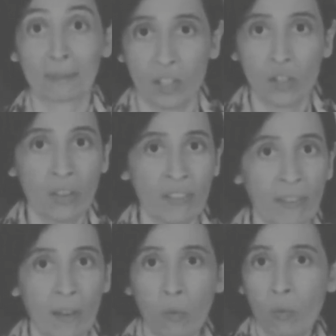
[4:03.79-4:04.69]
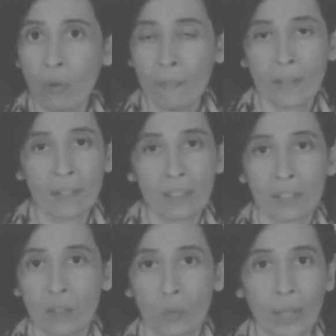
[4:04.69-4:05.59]
So if a
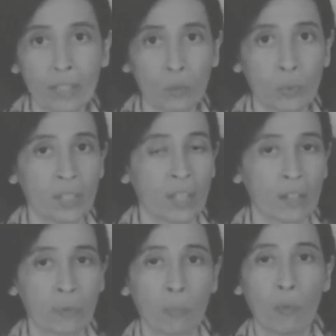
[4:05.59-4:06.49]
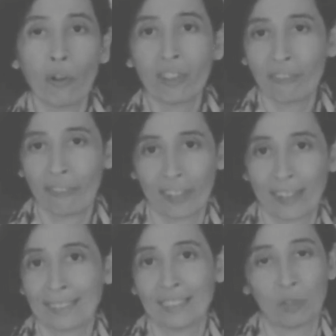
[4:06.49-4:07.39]
woman went with her
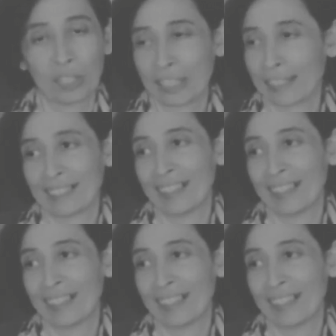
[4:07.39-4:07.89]
boyfriend, which